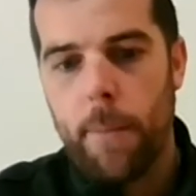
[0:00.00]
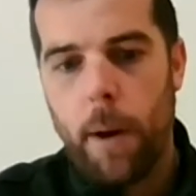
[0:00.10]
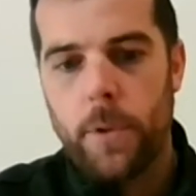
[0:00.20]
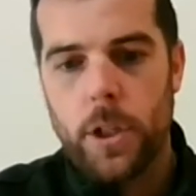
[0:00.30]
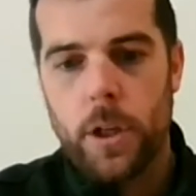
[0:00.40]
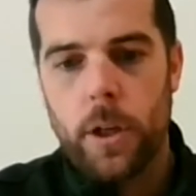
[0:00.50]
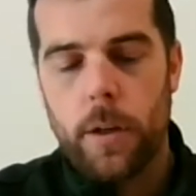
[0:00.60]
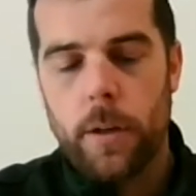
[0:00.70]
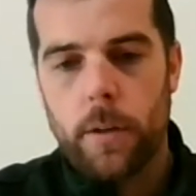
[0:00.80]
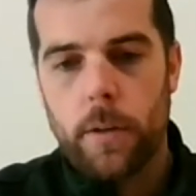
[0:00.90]
up
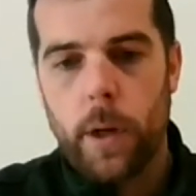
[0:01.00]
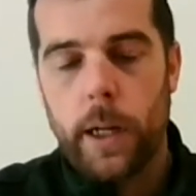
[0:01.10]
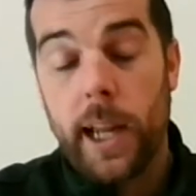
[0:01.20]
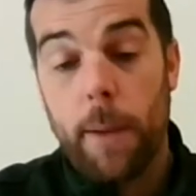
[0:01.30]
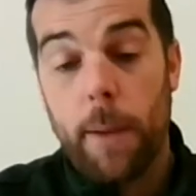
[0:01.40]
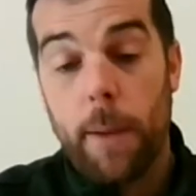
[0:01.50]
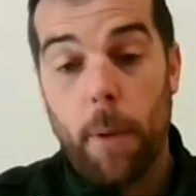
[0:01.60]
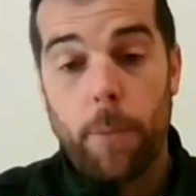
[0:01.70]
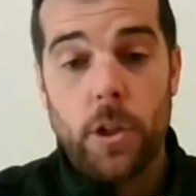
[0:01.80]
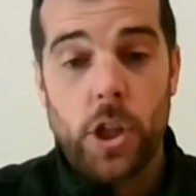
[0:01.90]
to
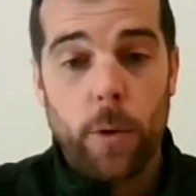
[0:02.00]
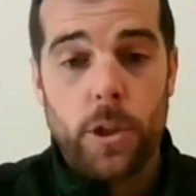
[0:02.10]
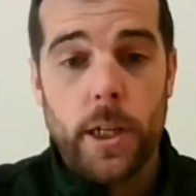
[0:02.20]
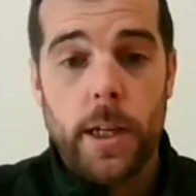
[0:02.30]
Chelsea,